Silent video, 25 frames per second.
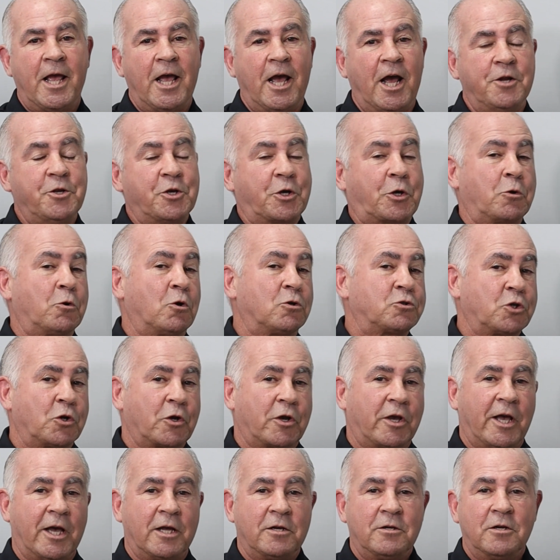and you could
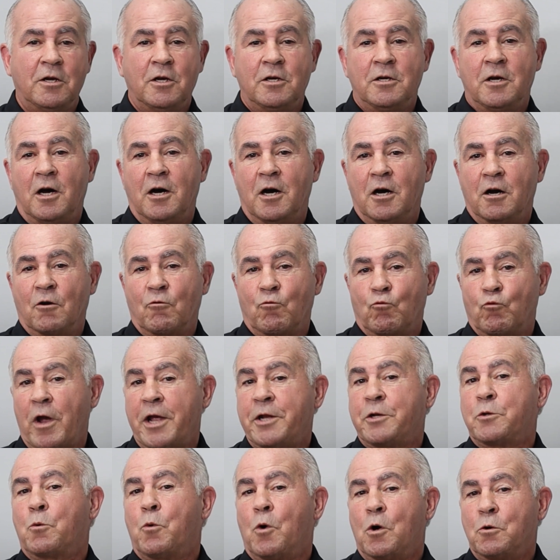also get
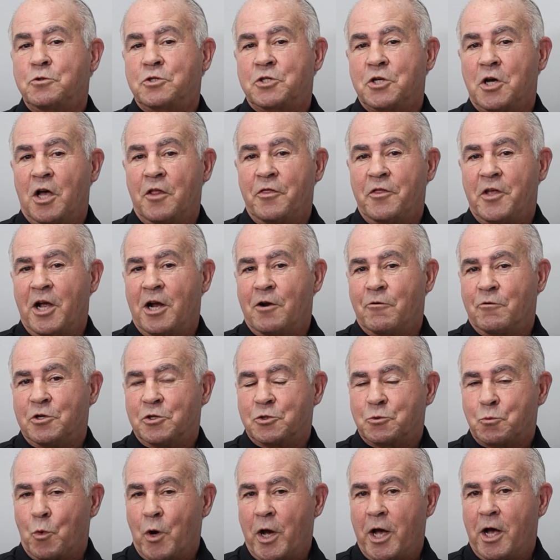rate quotes on there
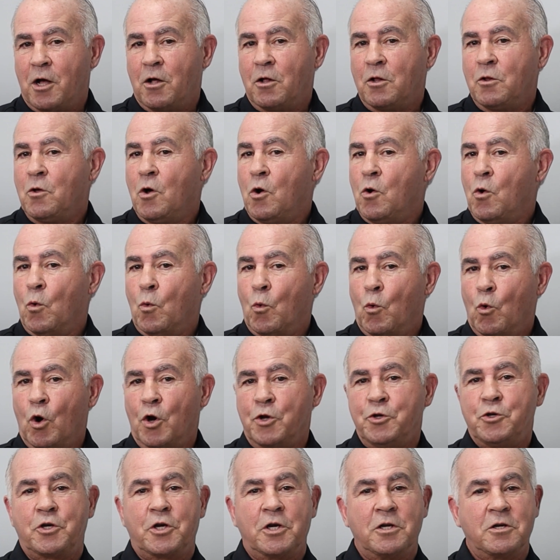as well,
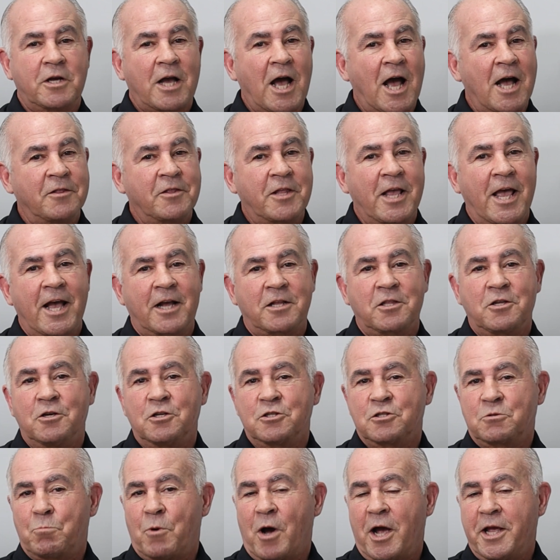or you can contact
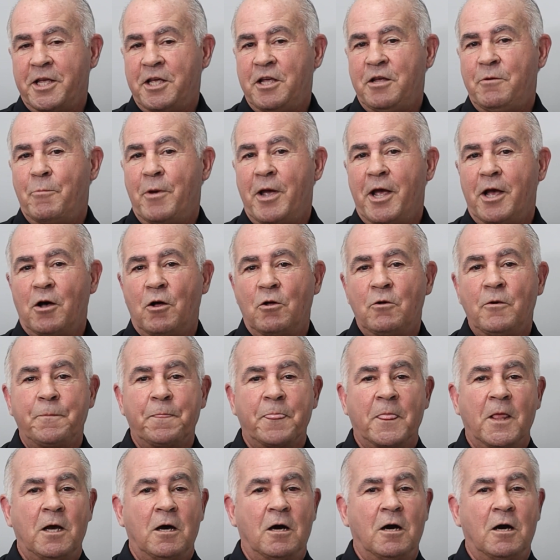us by email.